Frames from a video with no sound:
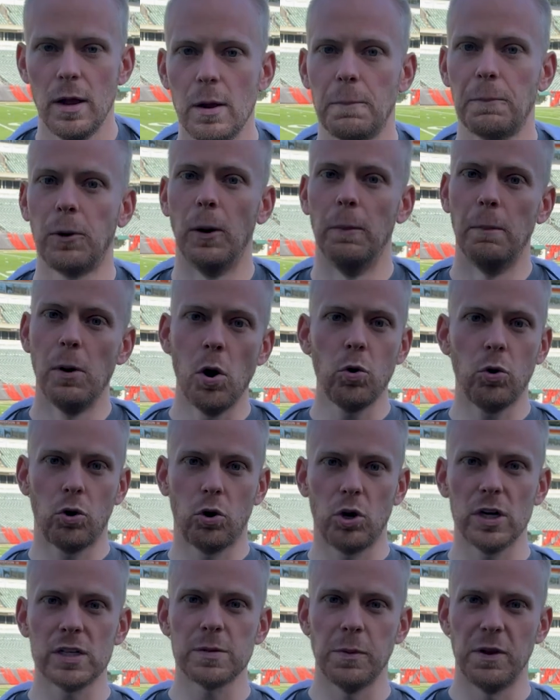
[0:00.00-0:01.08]
promote
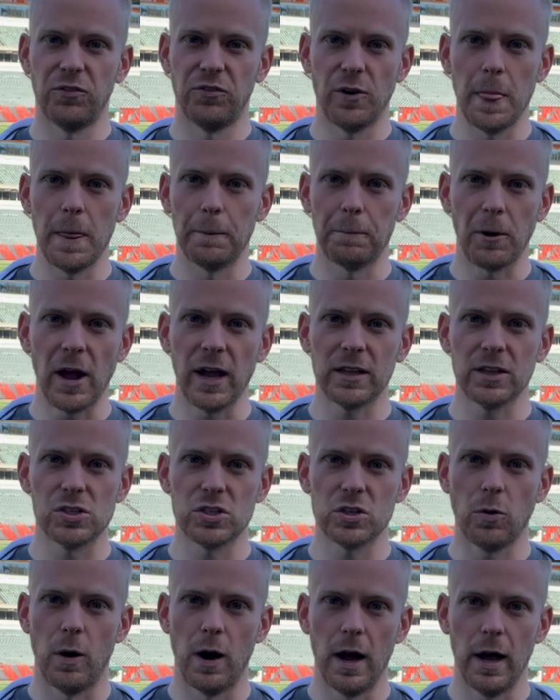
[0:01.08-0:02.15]
Chrisman from the practice
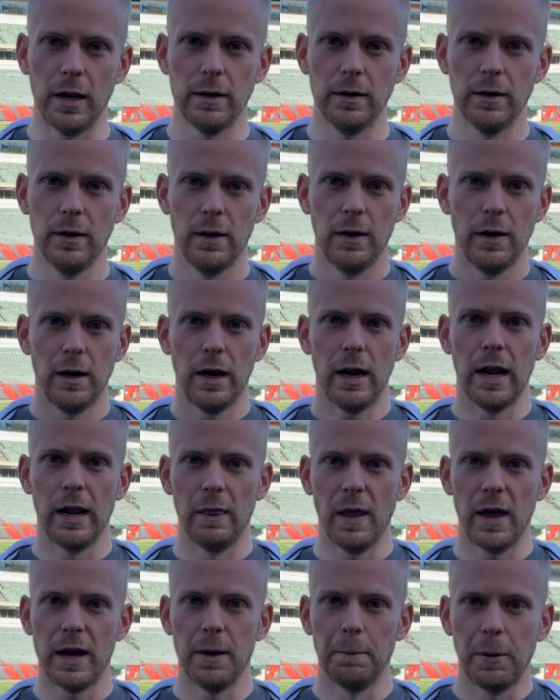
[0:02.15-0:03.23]
squad, and
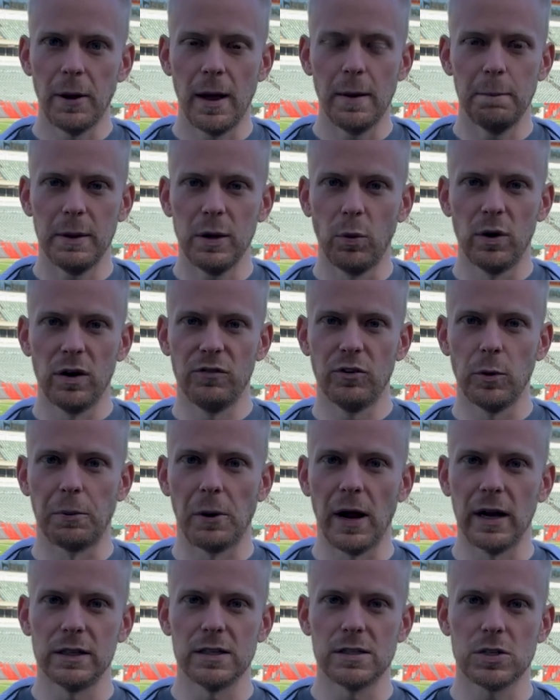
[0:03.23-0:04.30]
let him punt be one of your
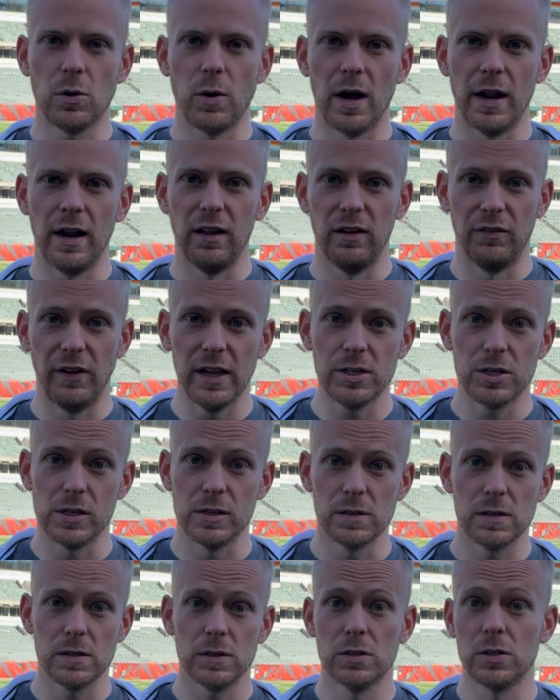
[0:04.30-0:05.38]
practice squad
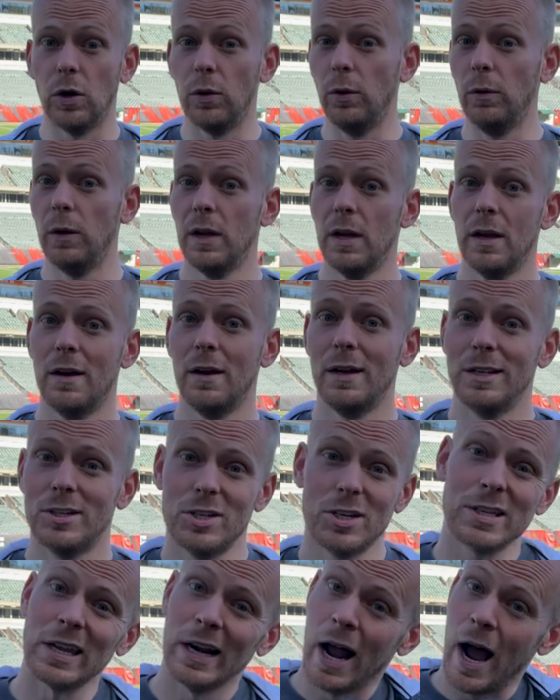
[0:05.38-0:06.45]
elevations. So it's
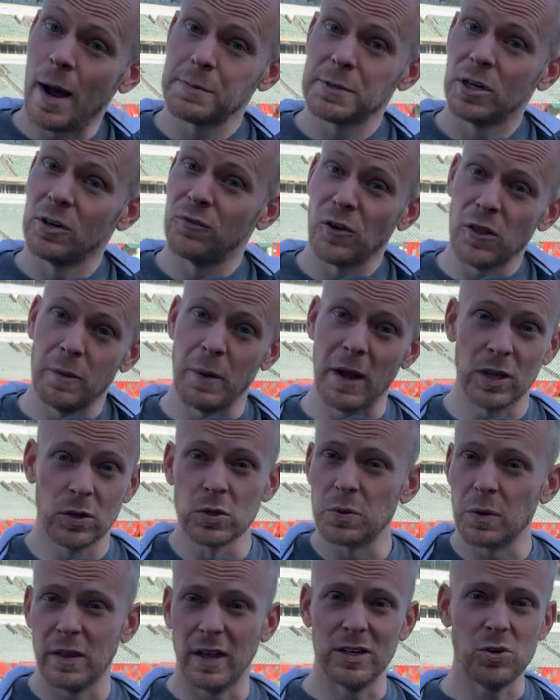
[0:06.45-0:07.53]
just an option for the
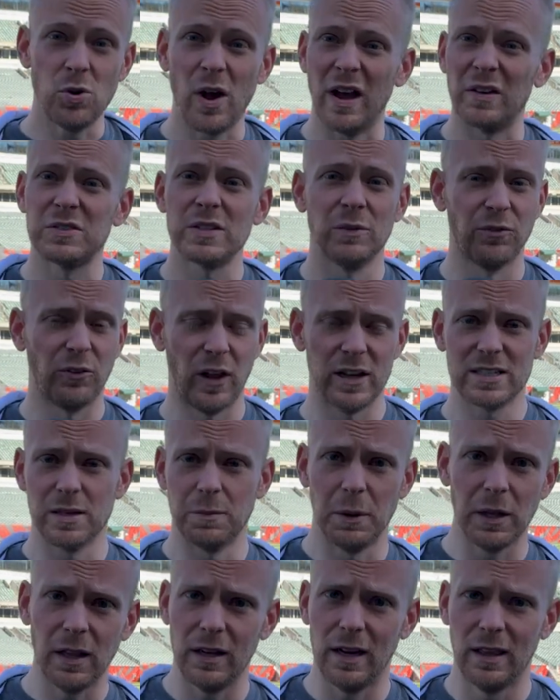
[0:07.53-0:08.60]
Bengals where they do have some
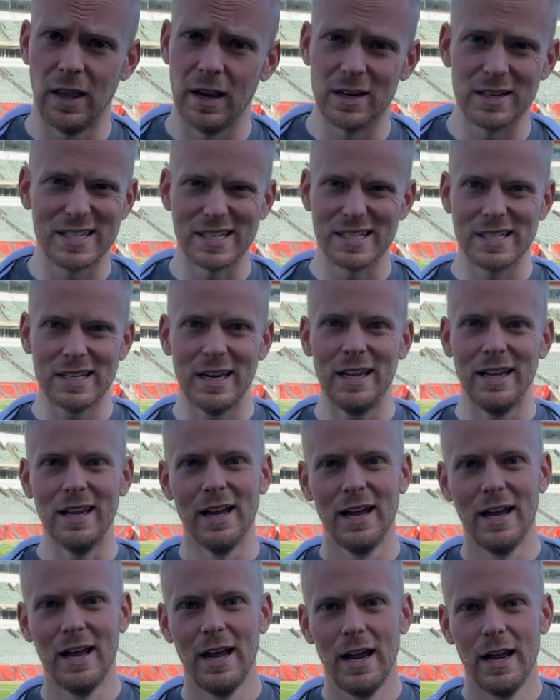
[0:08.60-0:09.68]
flexibility there to see,
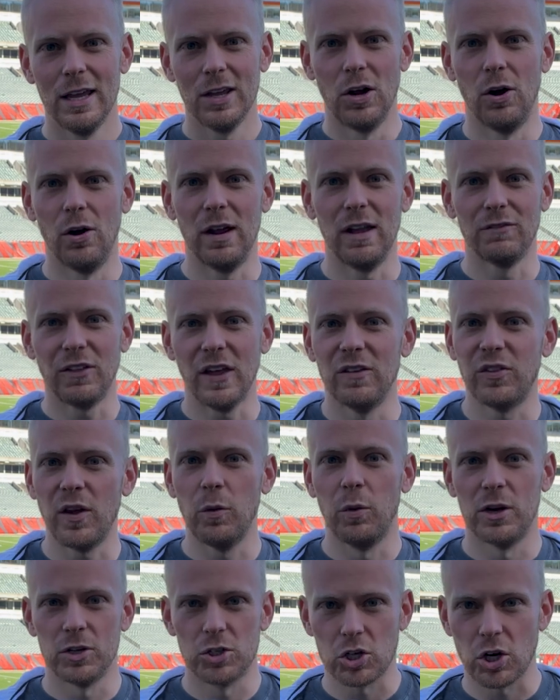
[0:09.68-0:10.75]
you know, if, if they
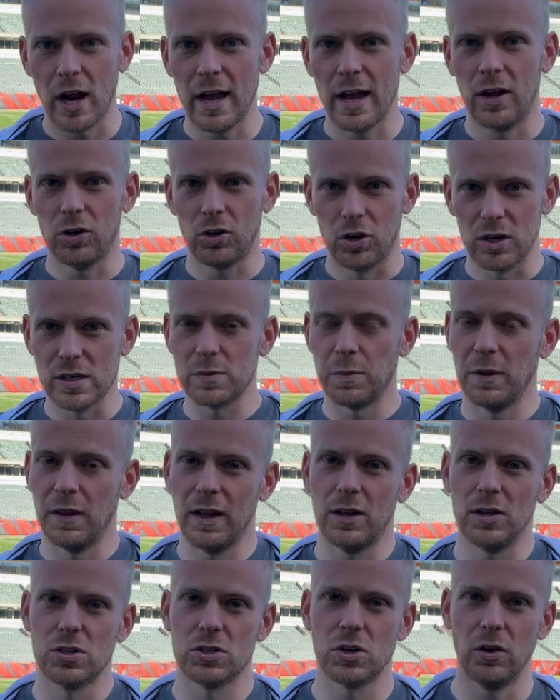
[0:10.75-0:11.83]
want to try out Chrisman, they
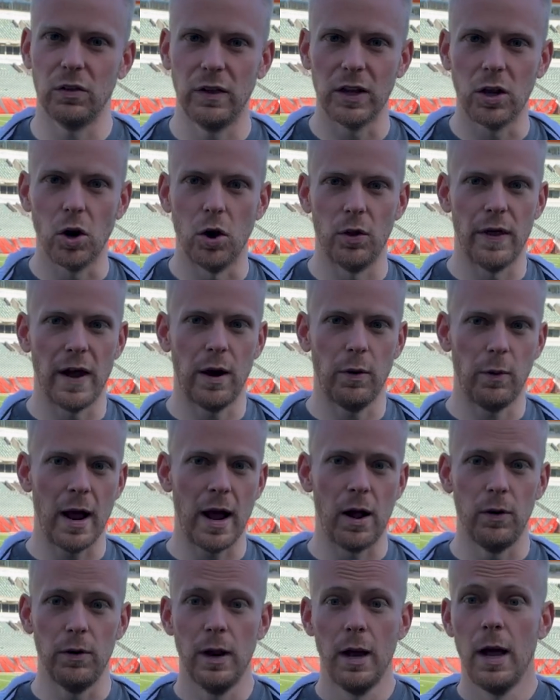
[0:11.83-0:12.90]
could certainly go that
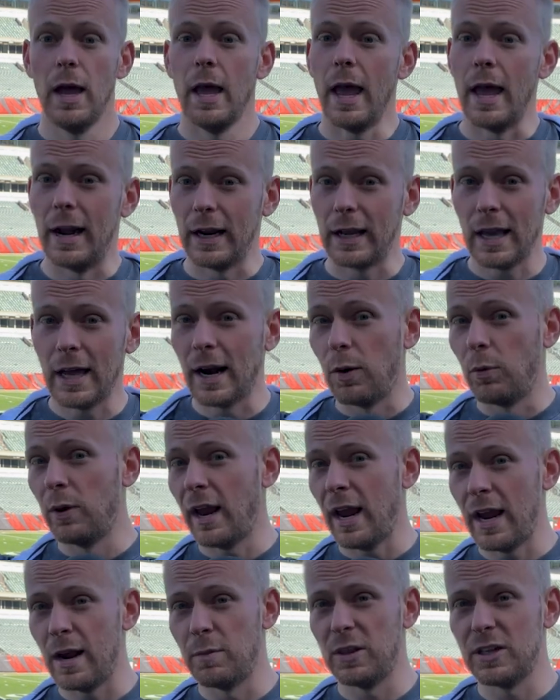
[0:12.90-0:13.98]
route. And again, I want to
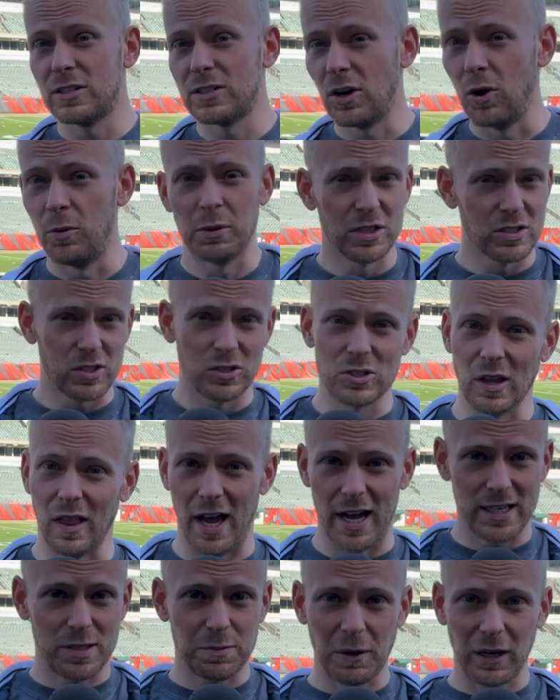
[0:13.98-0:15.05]
hammer this home because there's a
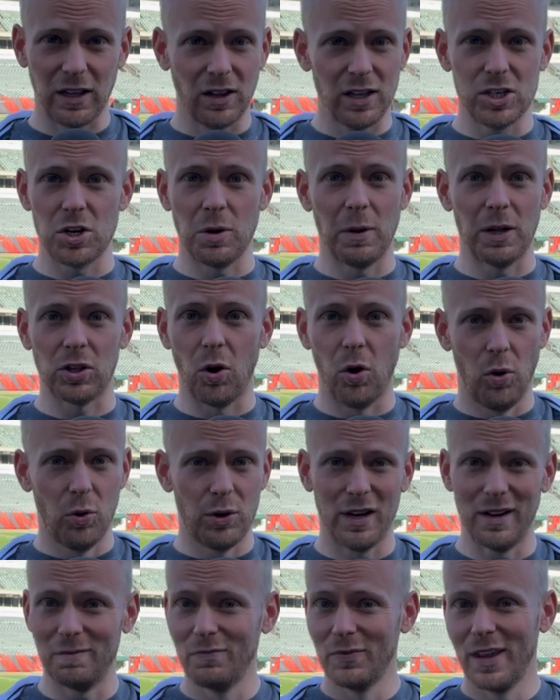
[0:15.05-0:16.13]
lot of speculation about the
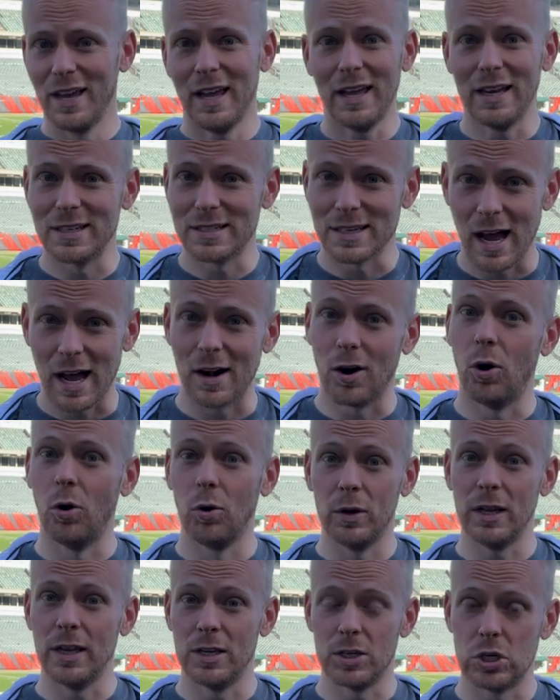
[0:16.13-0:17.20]
holding. It is not a
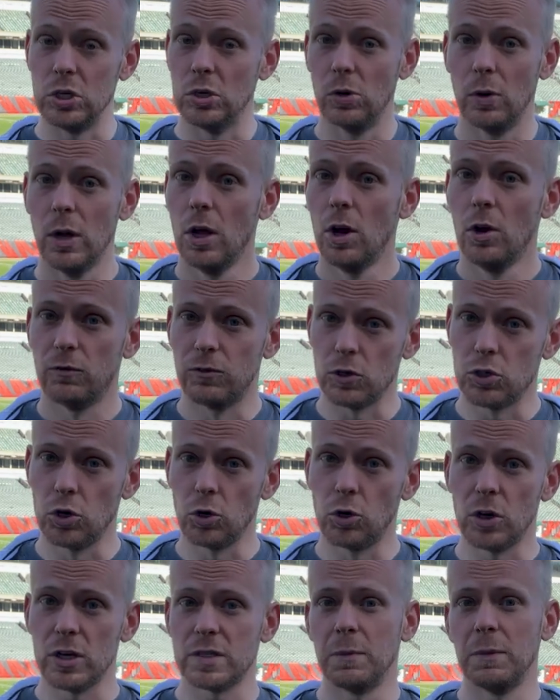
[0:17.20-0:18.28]
holding issue for Drue
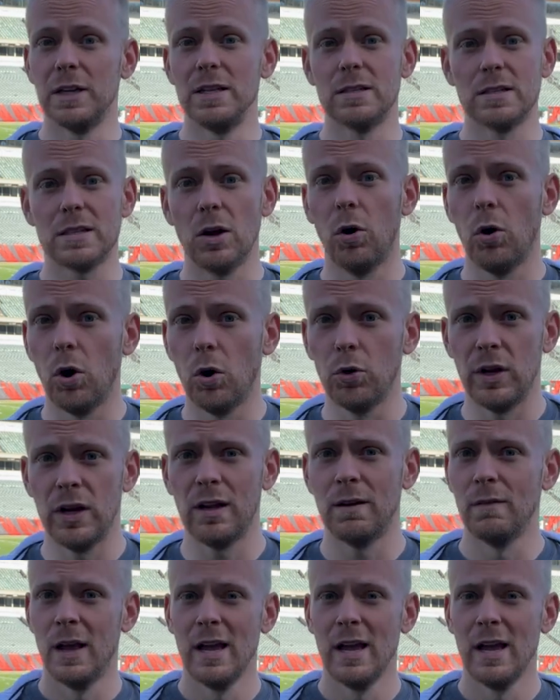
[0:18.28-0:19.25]
Chrisman. He's still holding